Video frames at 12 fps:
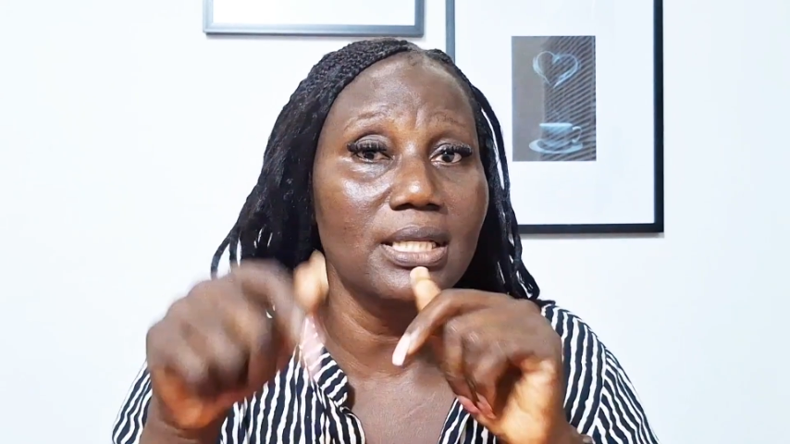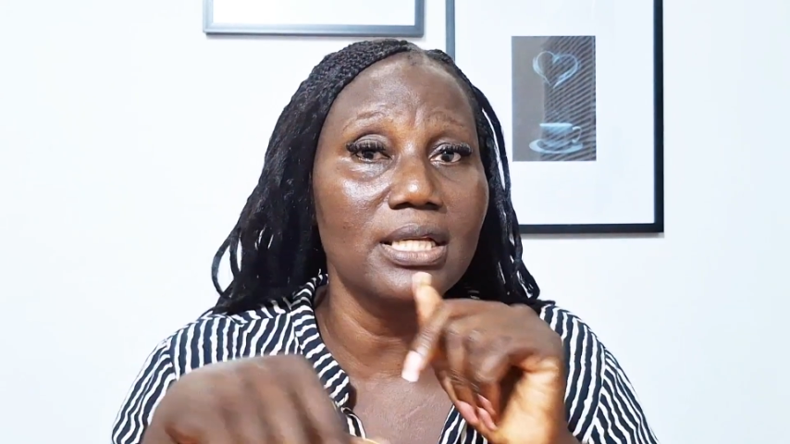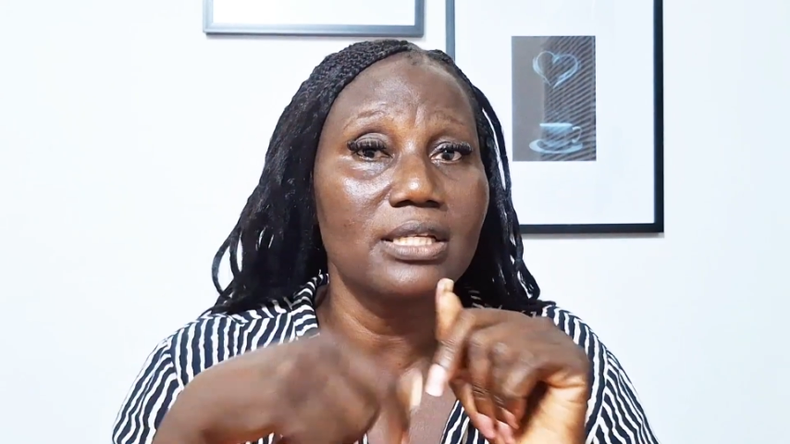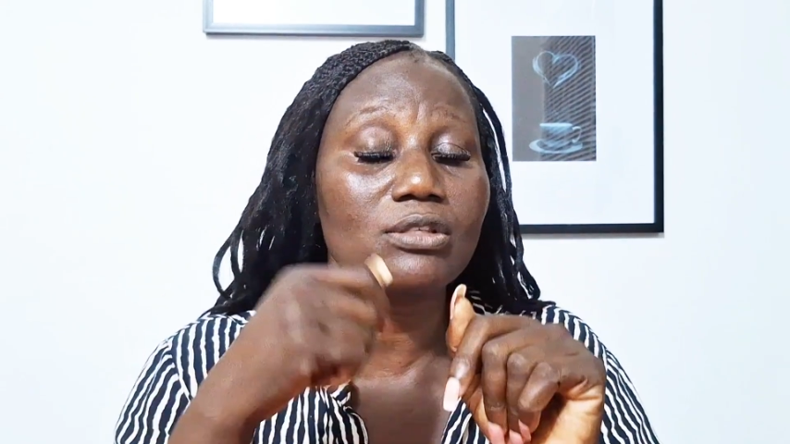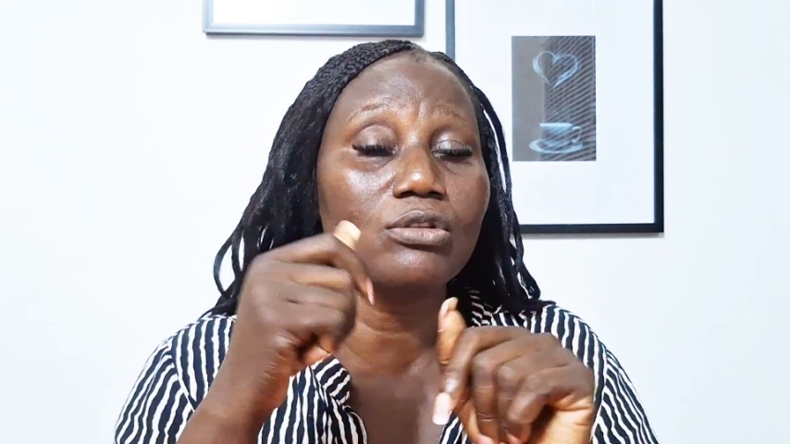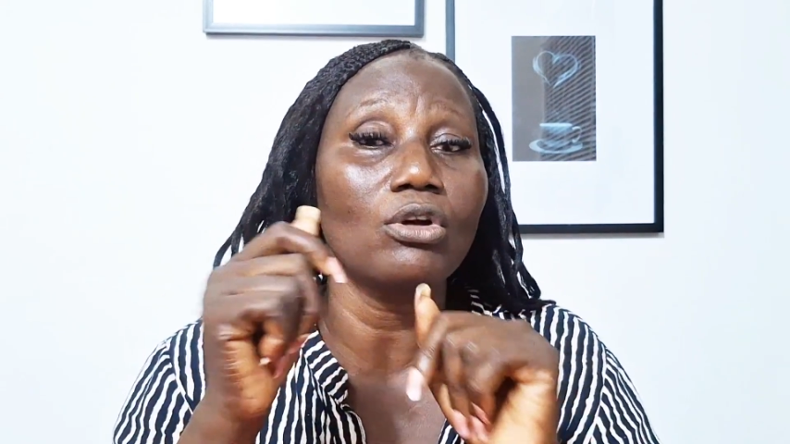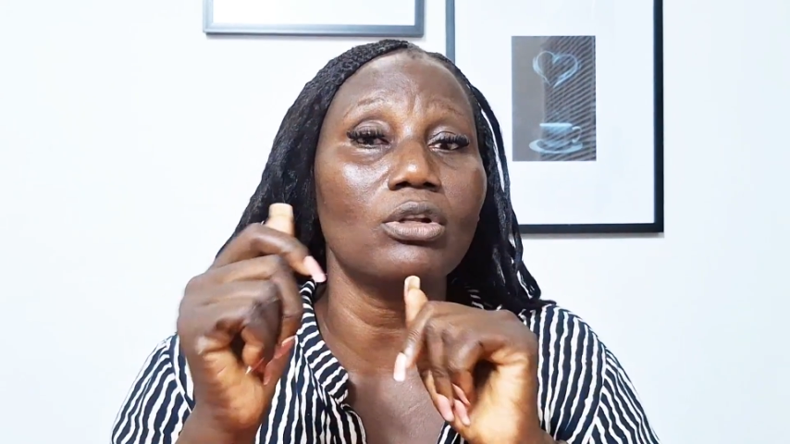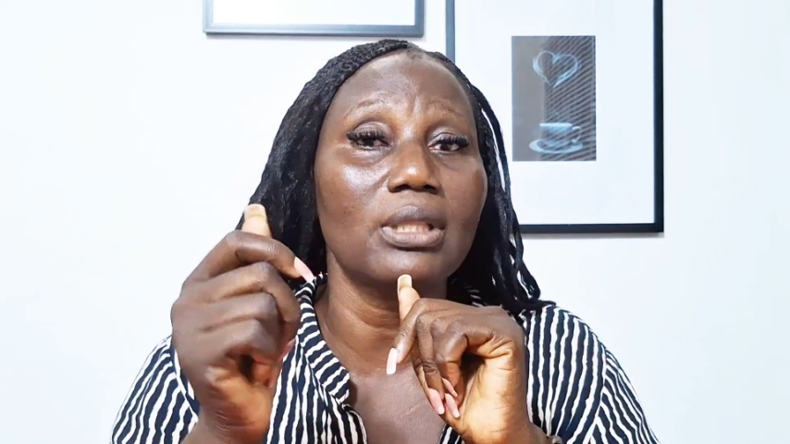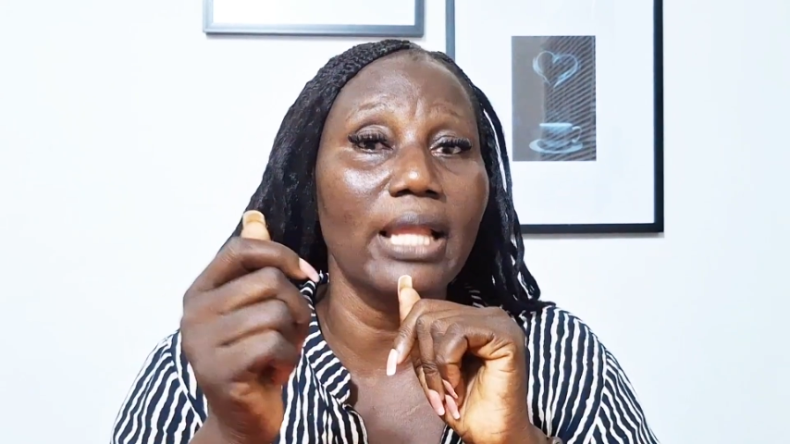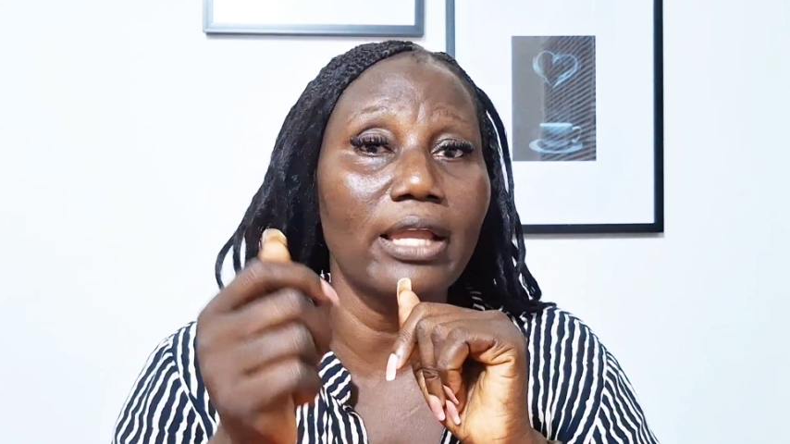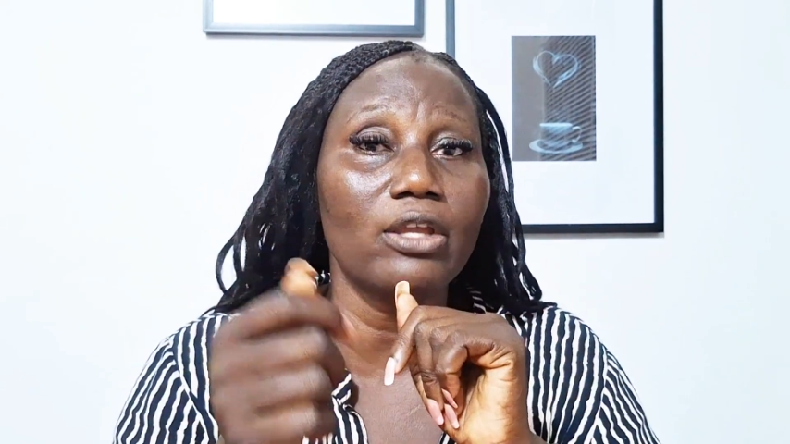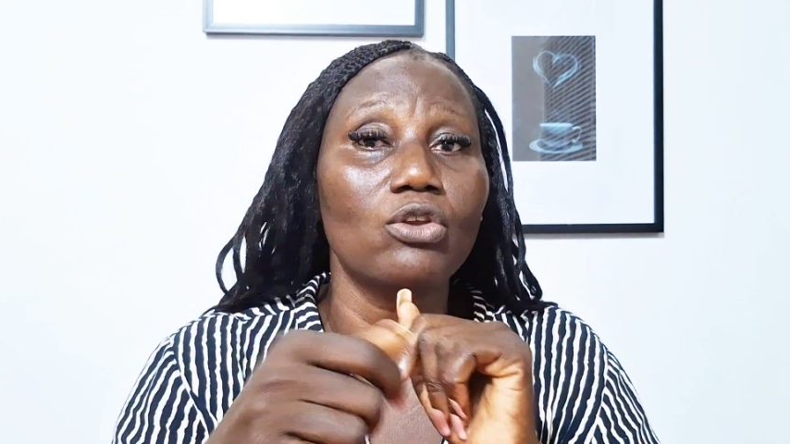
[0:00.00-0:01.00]
It's not
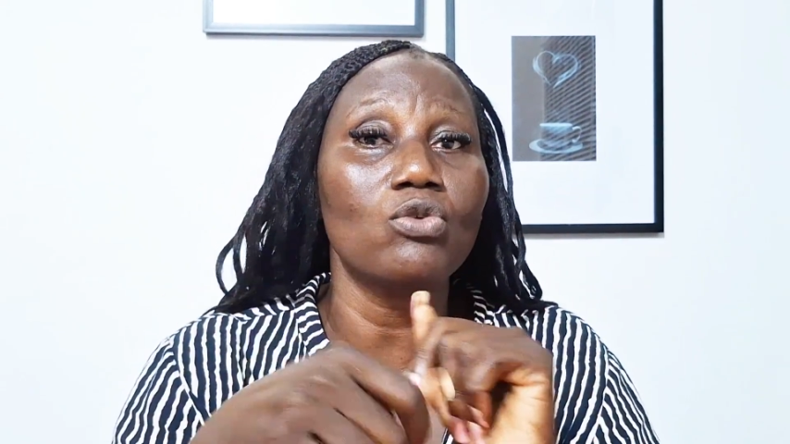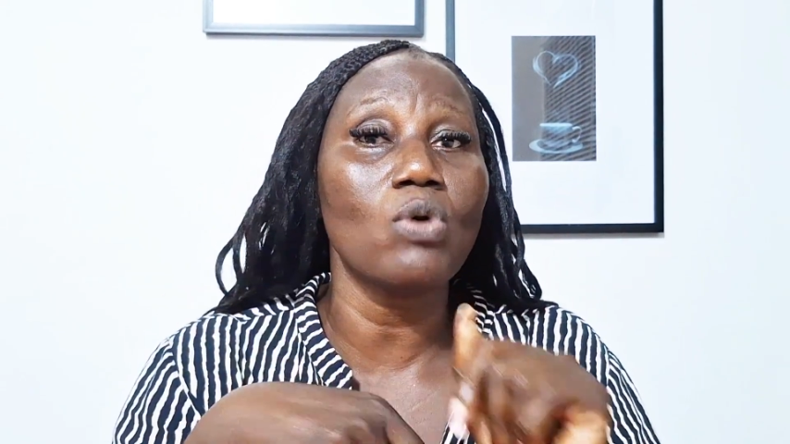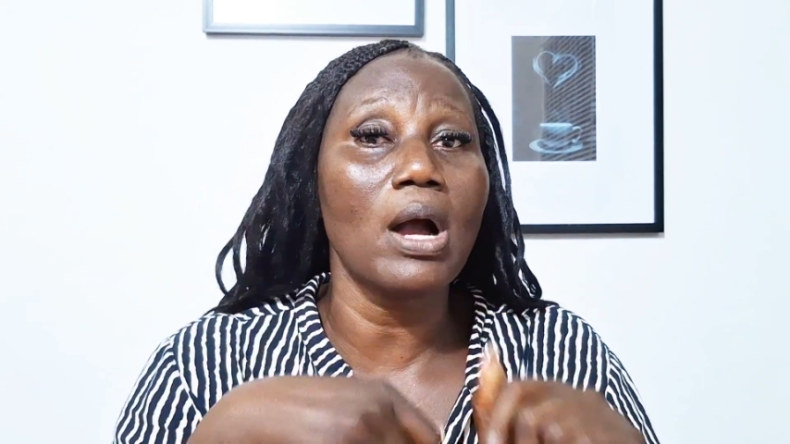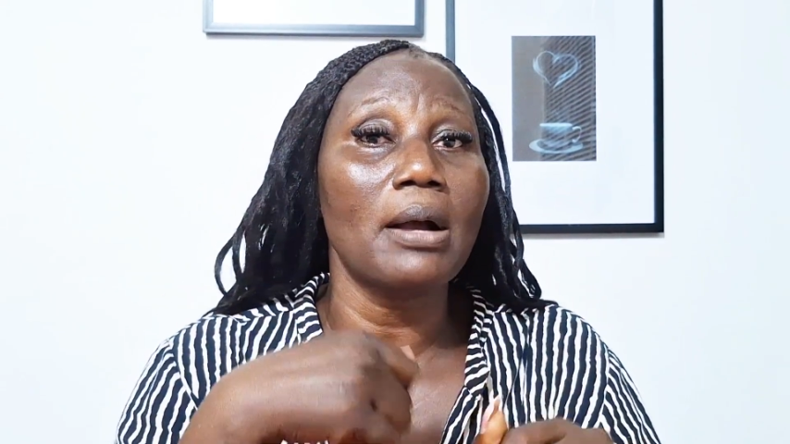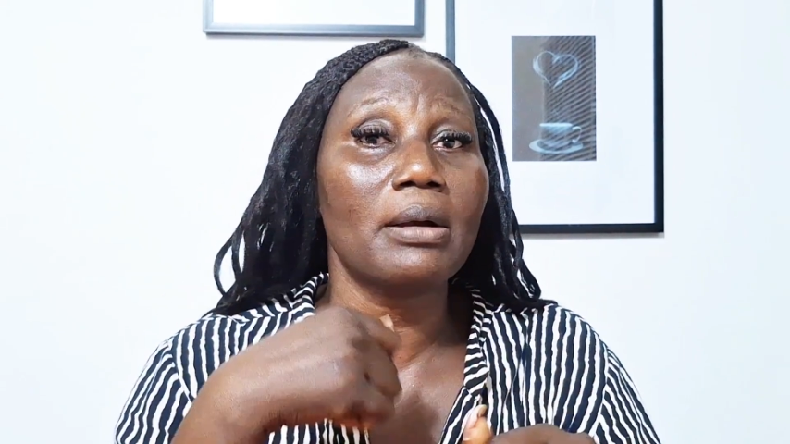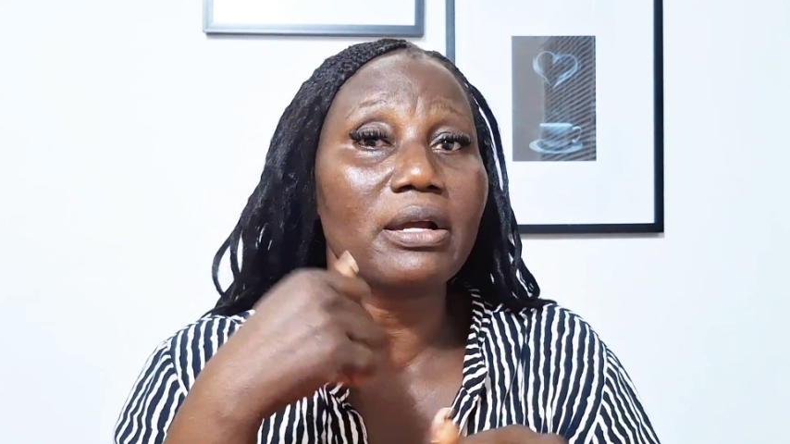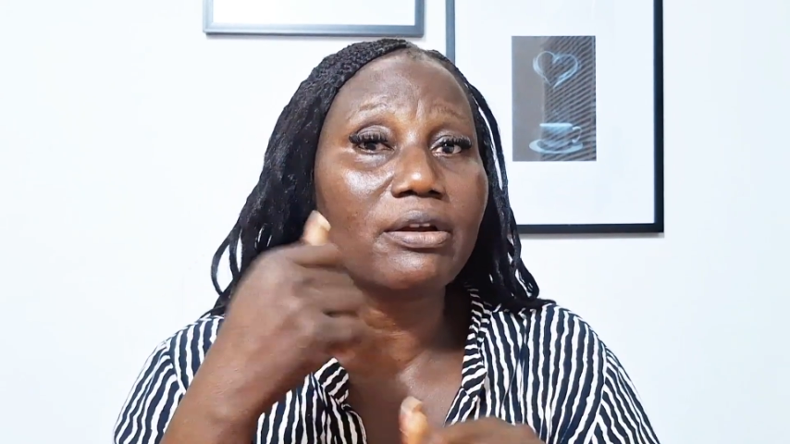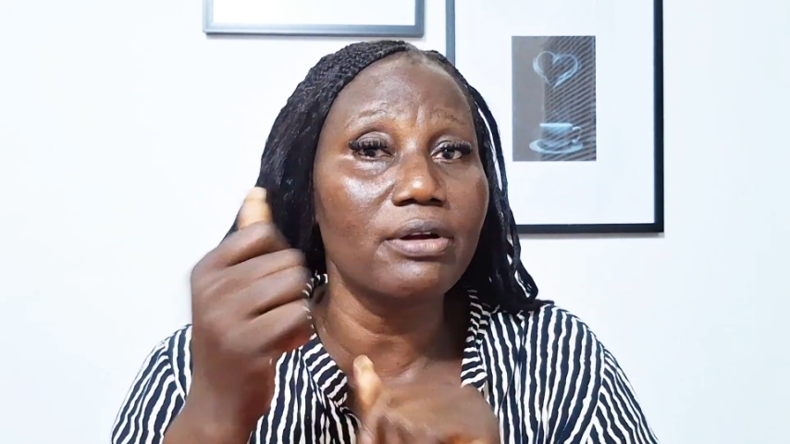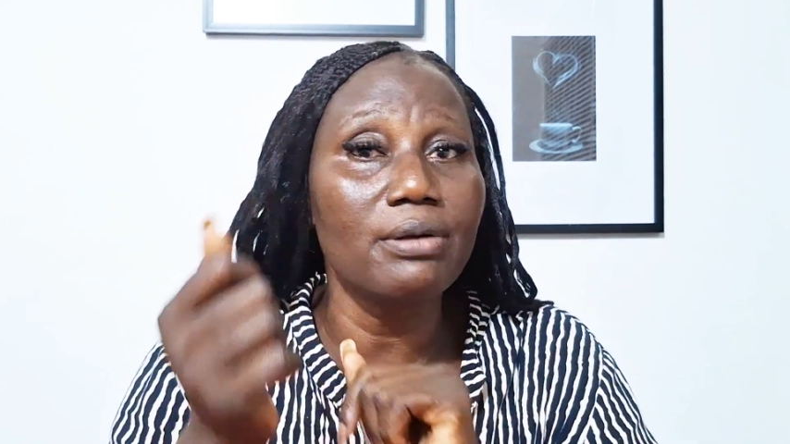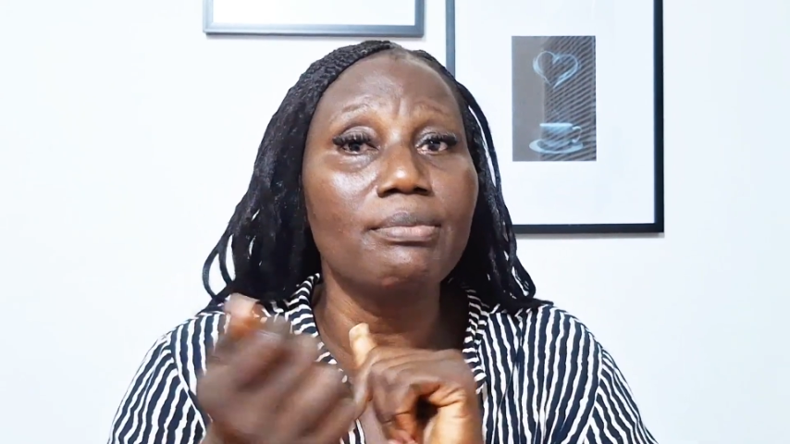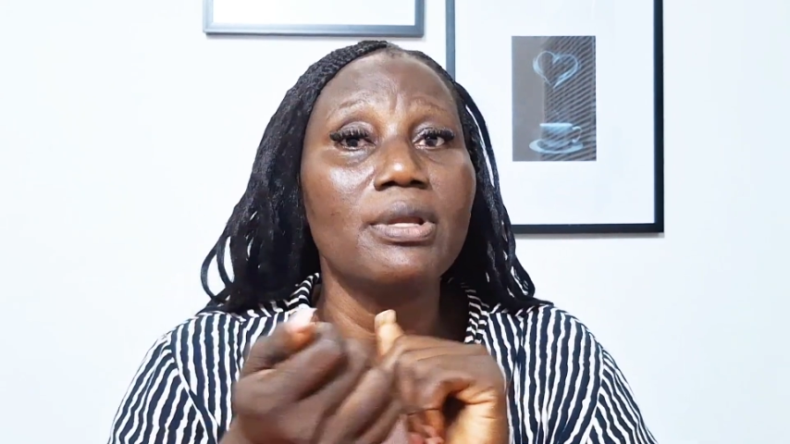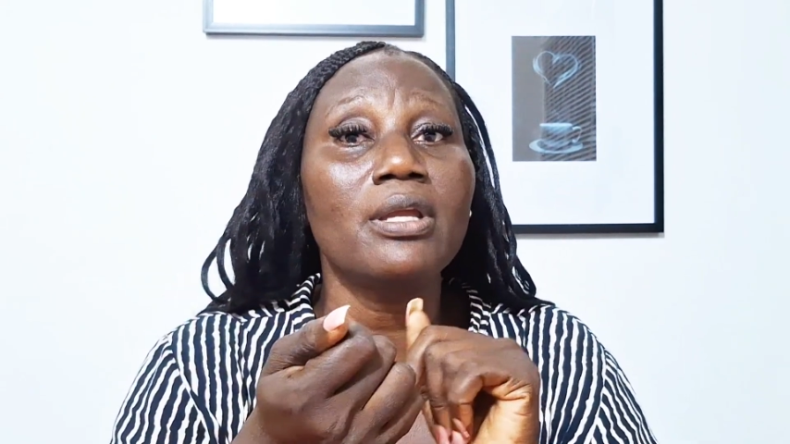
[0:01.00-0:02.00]
like you are
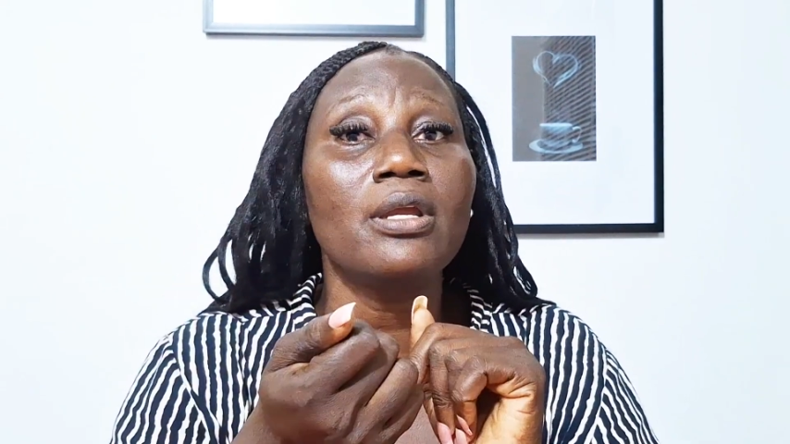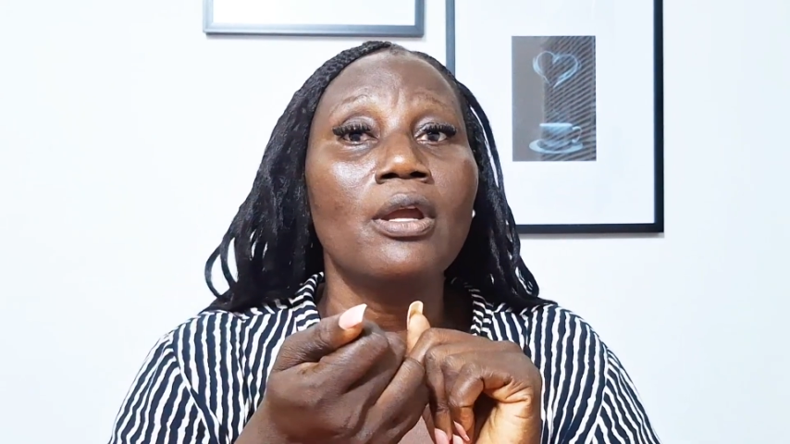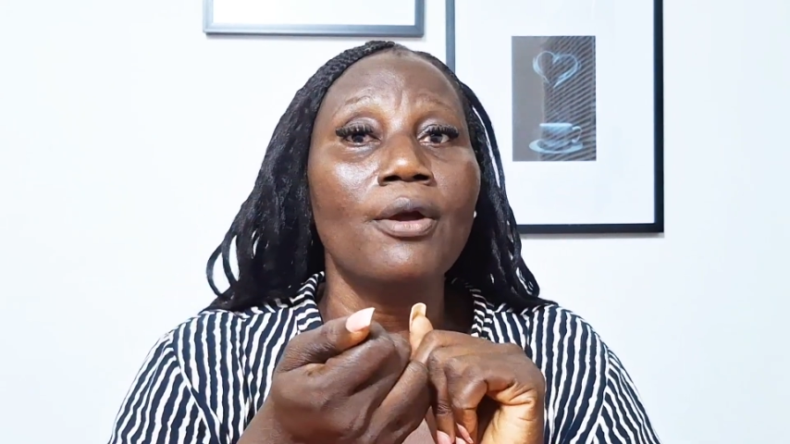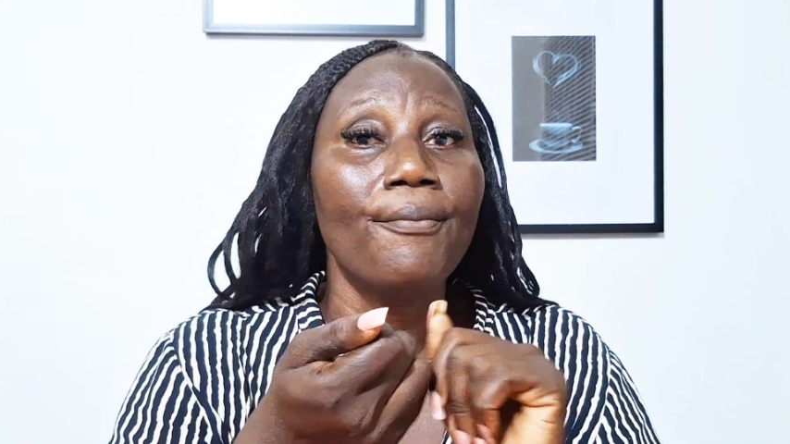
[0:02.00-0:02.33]
creaming